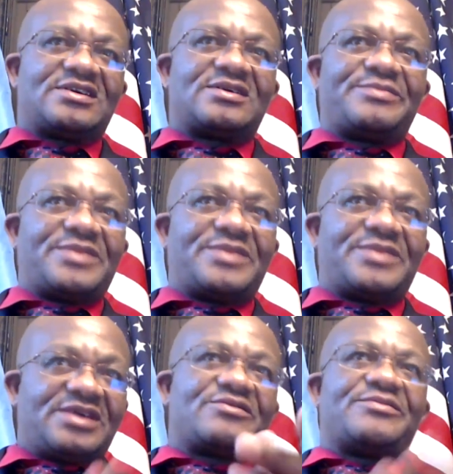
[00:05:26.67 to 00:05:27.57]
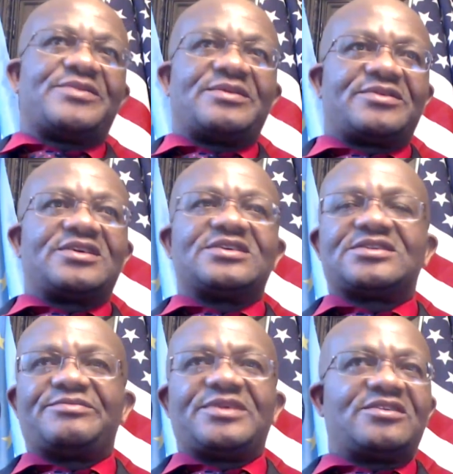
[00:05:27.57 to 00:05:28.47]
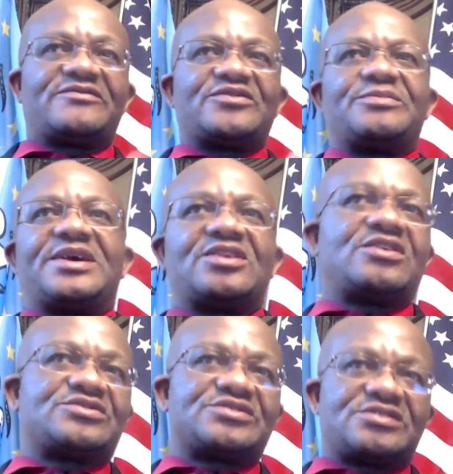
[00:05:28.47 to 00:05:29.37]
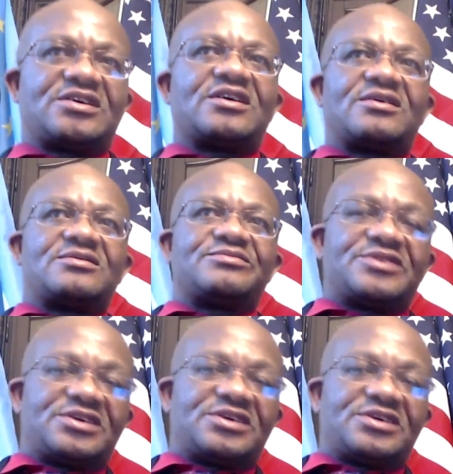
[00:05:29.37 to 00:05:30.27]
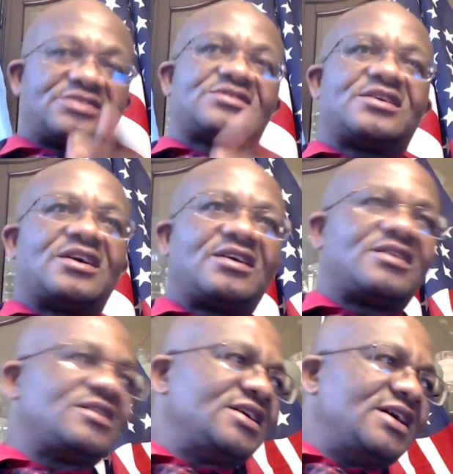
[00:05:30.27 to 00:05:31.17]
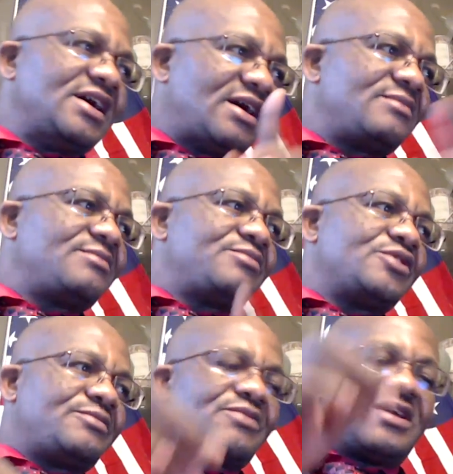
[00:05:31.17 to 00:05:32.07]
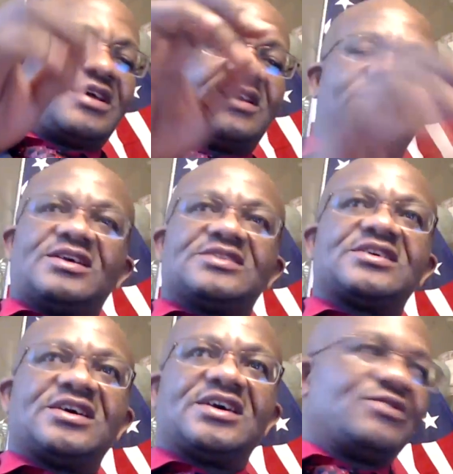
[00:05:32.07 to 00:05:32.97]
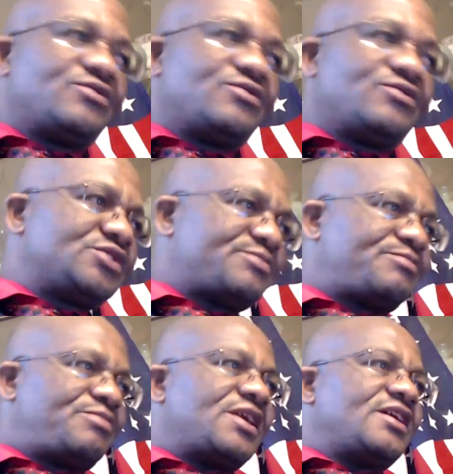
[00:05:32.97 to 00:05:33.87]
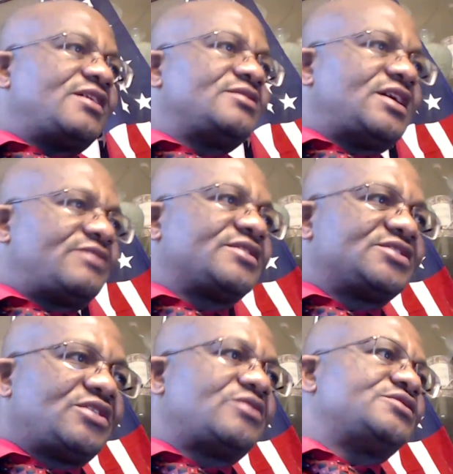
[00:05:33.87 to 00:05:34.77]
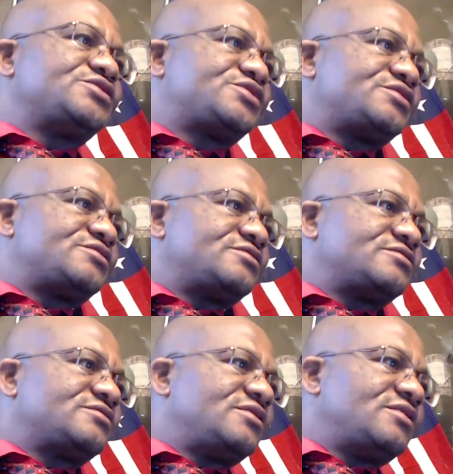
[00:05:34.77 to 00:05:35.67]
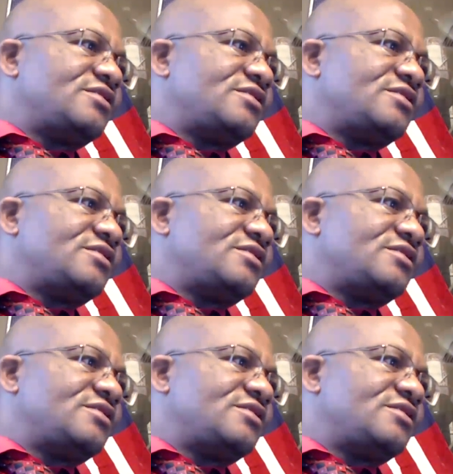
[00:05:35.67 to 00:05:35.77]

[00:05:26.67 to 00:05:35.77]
may remember it, many of you may not, but I'm gonna play it. It was played Eric Donaldson,